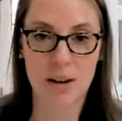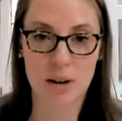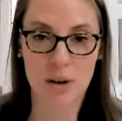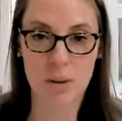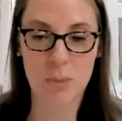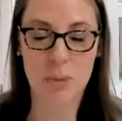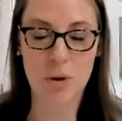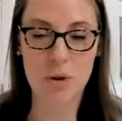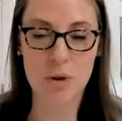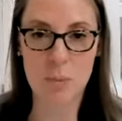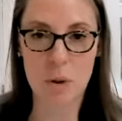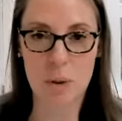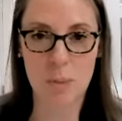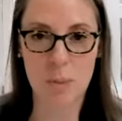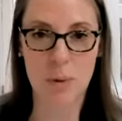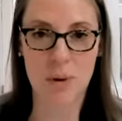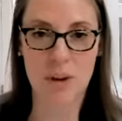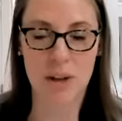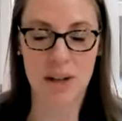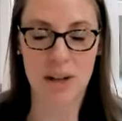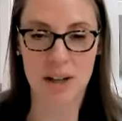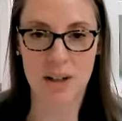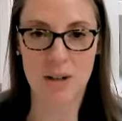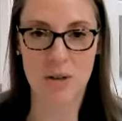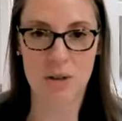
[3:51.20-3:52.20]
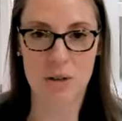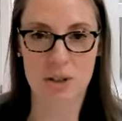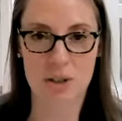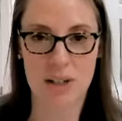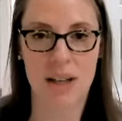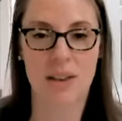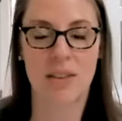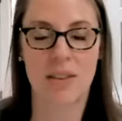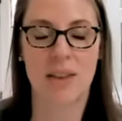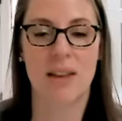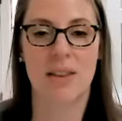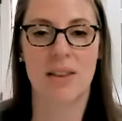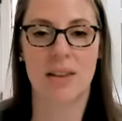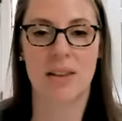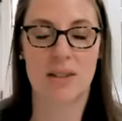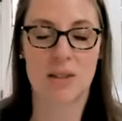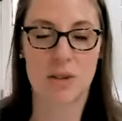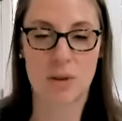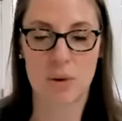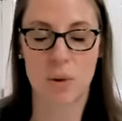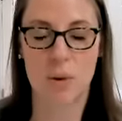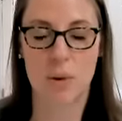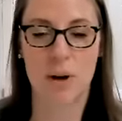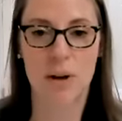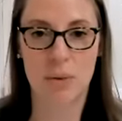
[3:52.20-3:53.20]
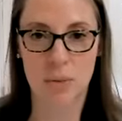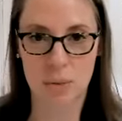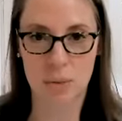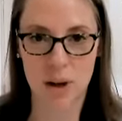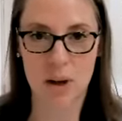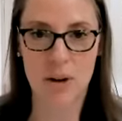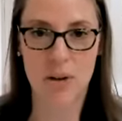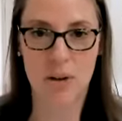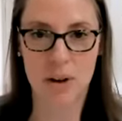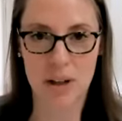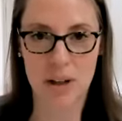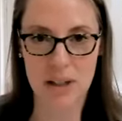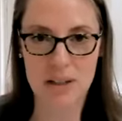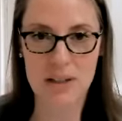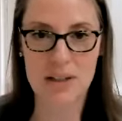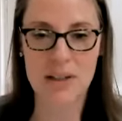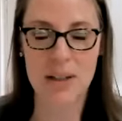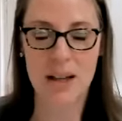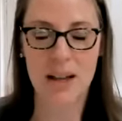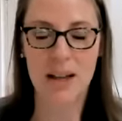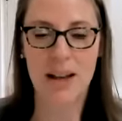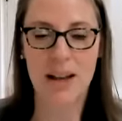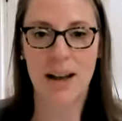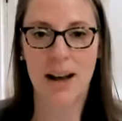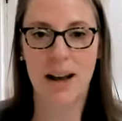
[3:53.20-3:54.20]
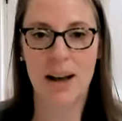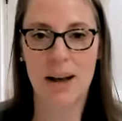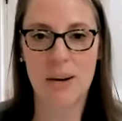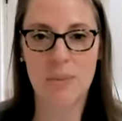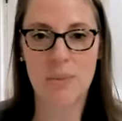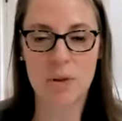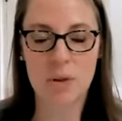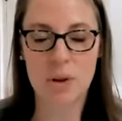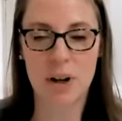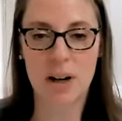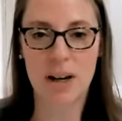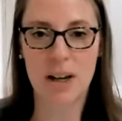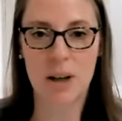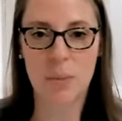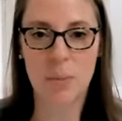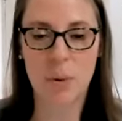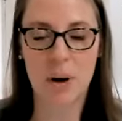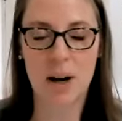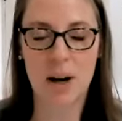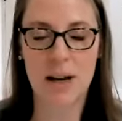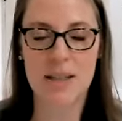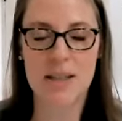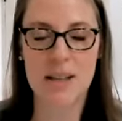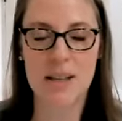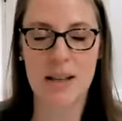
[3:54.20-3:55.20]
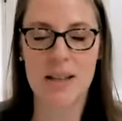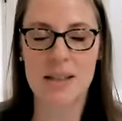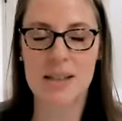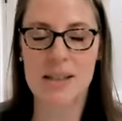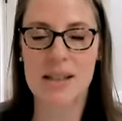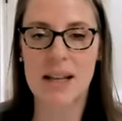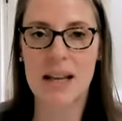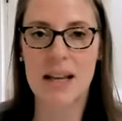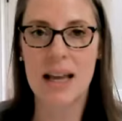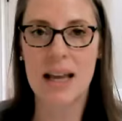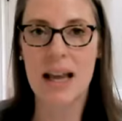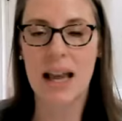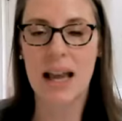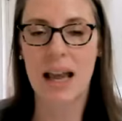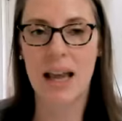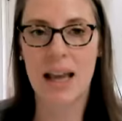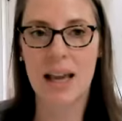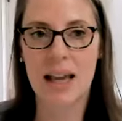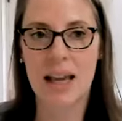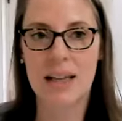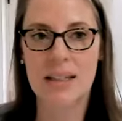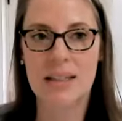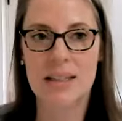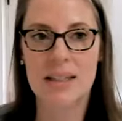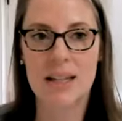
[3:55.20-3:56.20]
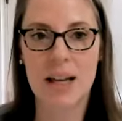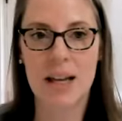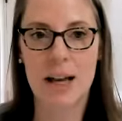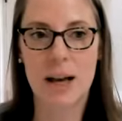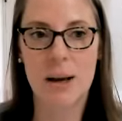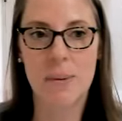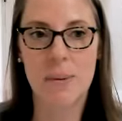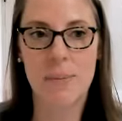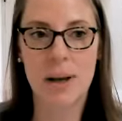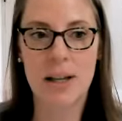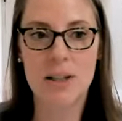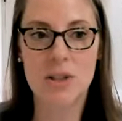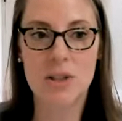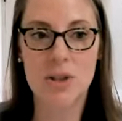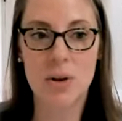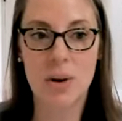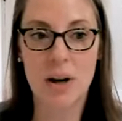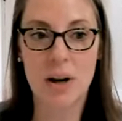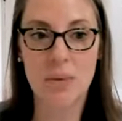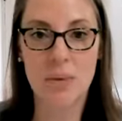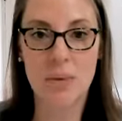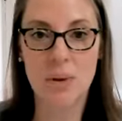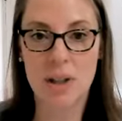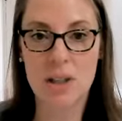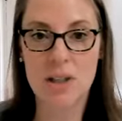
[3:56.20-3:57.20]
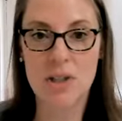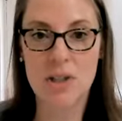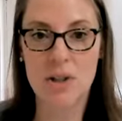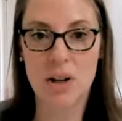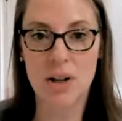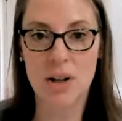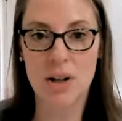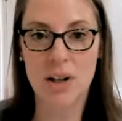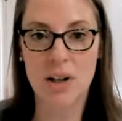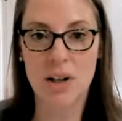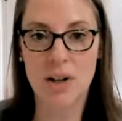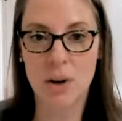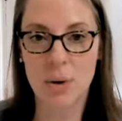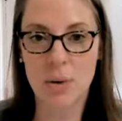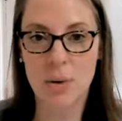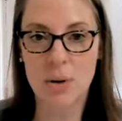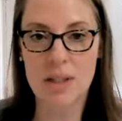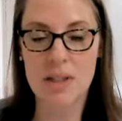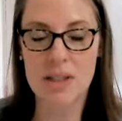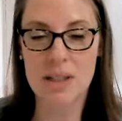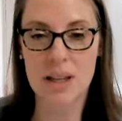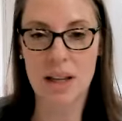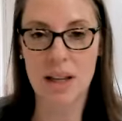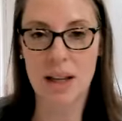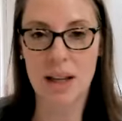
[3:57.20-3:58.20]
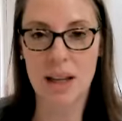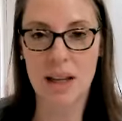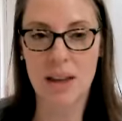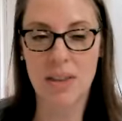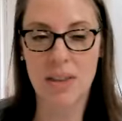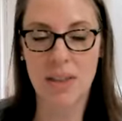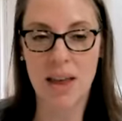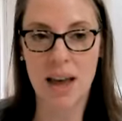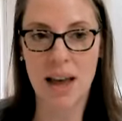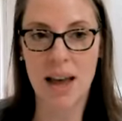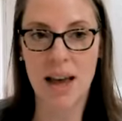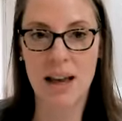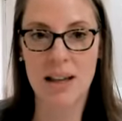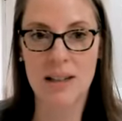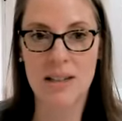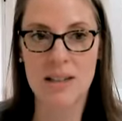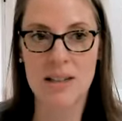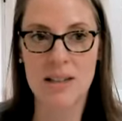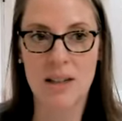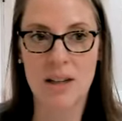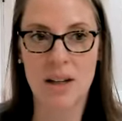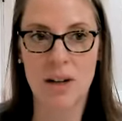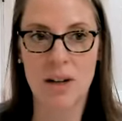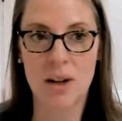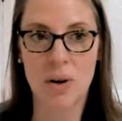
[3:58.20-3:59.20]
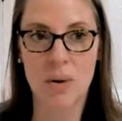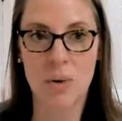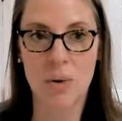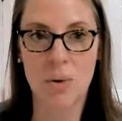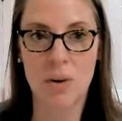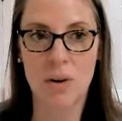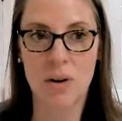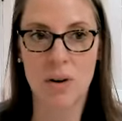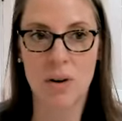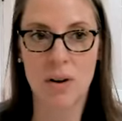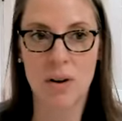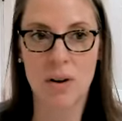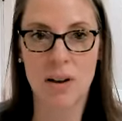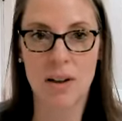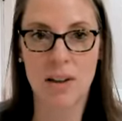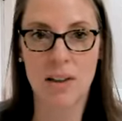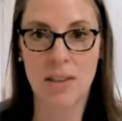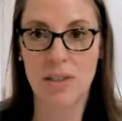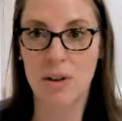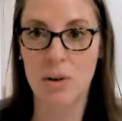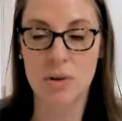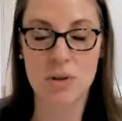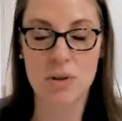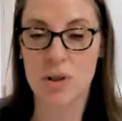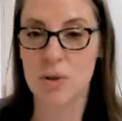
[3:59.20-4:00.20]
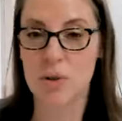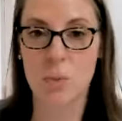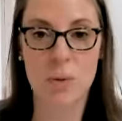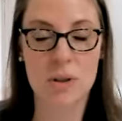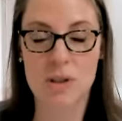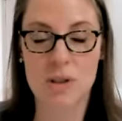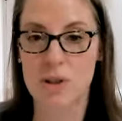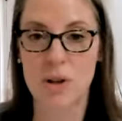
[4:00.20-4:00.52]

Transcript: most people can understand that it's a quite rigorous training process. And so I really started noticing that, there just was